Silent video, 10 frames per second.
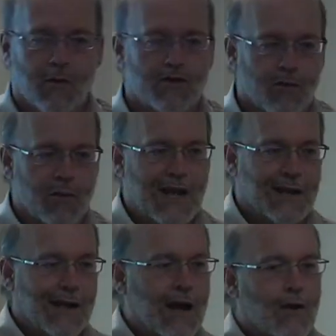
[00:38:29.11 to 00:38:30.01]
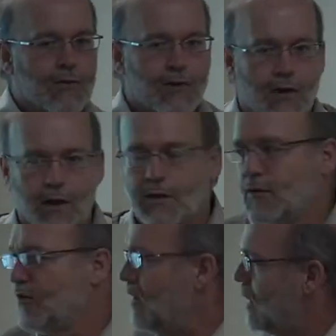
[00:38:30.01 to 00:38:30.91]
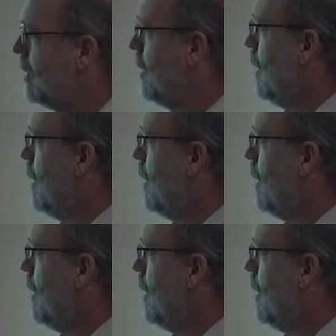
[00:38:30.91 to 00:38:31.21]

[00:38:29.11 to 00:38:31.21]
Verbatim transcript: what you're paying now for your electricity.